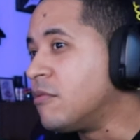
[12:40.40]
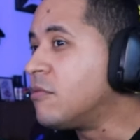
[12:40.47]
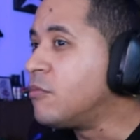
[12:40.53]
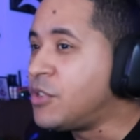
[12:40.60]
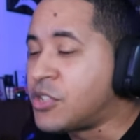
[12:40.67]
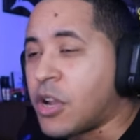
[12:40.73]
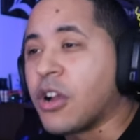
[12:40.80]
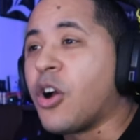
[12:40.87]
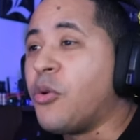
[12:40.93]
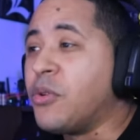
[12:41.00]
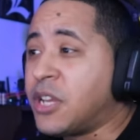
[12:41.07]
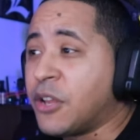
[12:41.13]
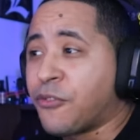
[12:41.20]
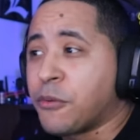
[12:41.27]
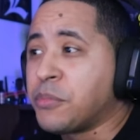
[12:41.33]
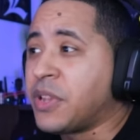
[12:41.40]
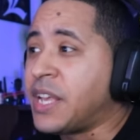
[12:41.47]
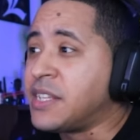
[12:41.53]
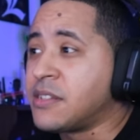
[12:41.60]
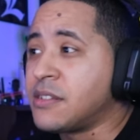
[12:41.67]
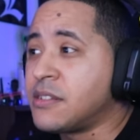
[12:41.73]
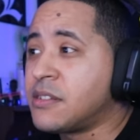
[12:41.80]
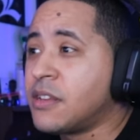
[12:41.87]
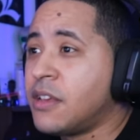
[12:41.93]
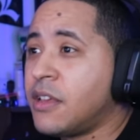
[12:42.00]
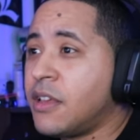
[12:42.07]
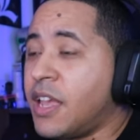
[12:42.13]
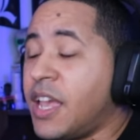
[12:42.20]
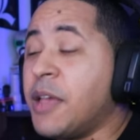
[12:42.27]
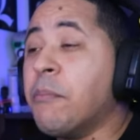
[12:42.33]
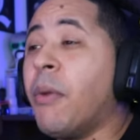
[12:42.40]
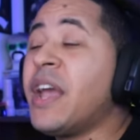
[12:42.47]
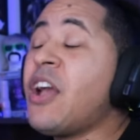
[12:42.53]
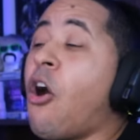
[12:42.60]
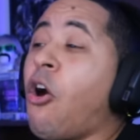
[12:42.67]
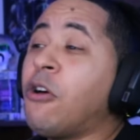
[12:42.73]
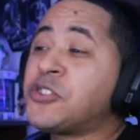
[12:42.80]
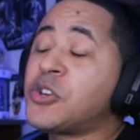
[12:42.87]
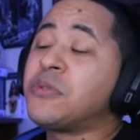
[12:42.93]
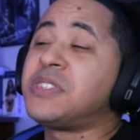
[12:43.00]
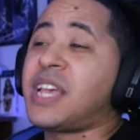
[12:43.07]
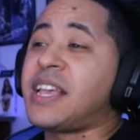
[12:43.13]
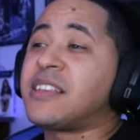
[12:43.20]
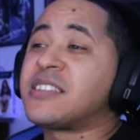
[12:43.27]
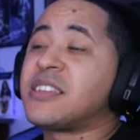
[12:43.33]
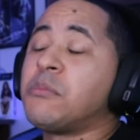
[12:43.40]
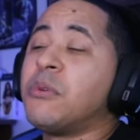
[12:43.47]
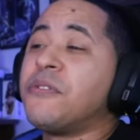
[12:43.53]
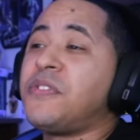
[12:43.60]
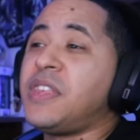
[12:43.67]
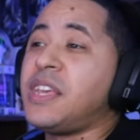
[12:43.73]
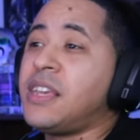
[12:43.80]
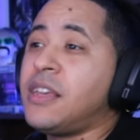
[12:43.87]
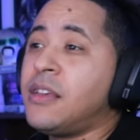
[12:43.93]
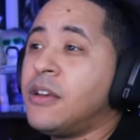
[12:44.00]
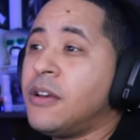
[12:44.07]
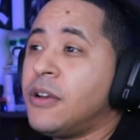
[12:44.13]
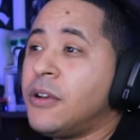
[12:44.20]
we start going different places. It might also take some of the...